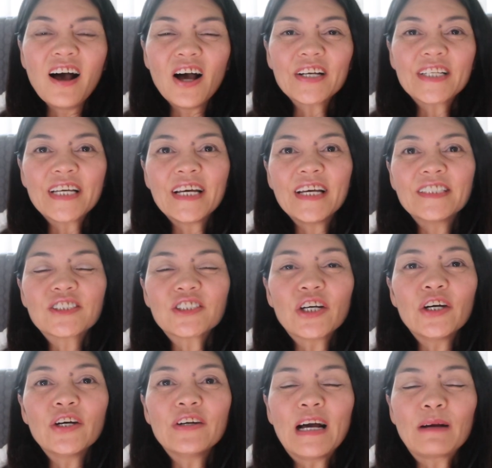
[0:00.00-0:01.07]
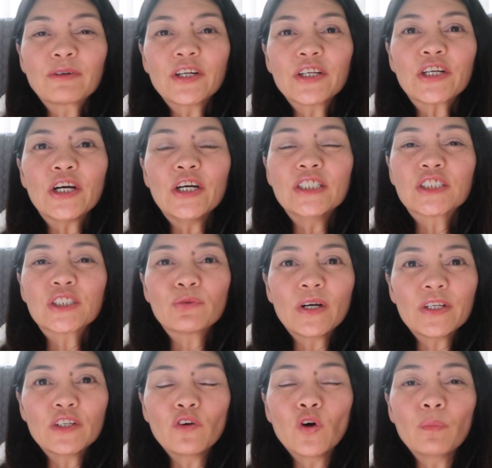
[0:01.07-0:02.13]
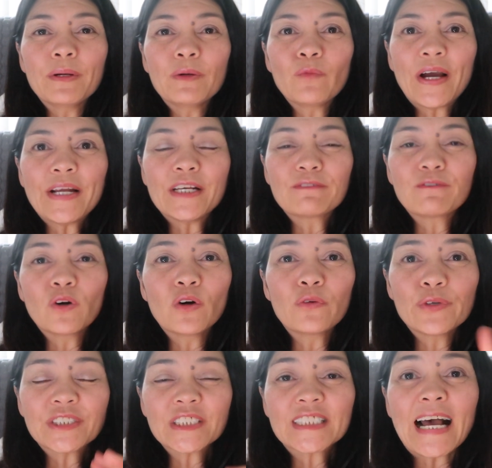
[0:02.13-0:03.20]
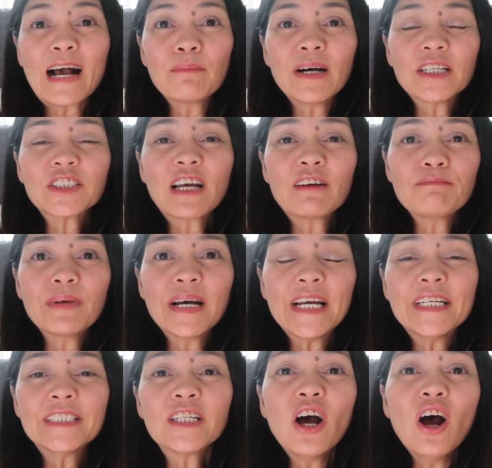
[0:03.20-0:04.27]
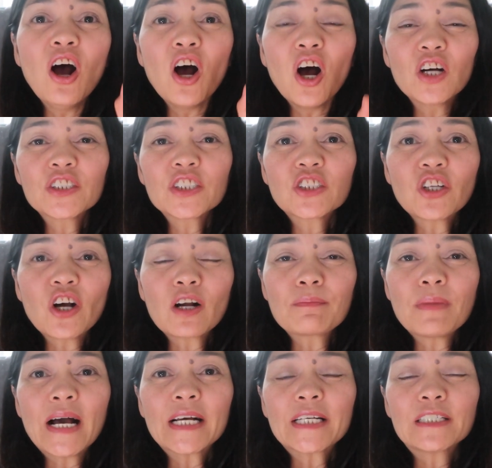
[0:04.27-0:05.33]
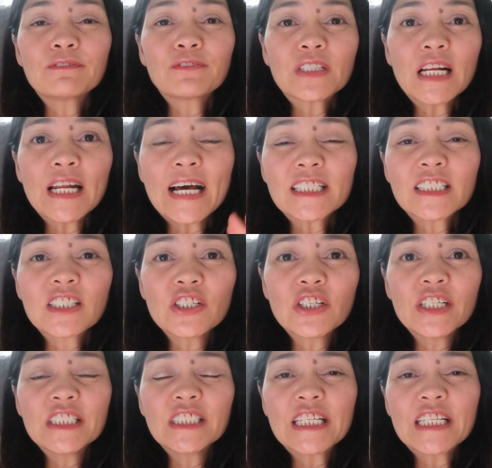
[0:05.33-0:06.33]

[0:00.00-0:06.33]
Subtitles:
Okay, so I'm going to go into what you've all been waiting for, which is how much I've made on the stock market for the last 30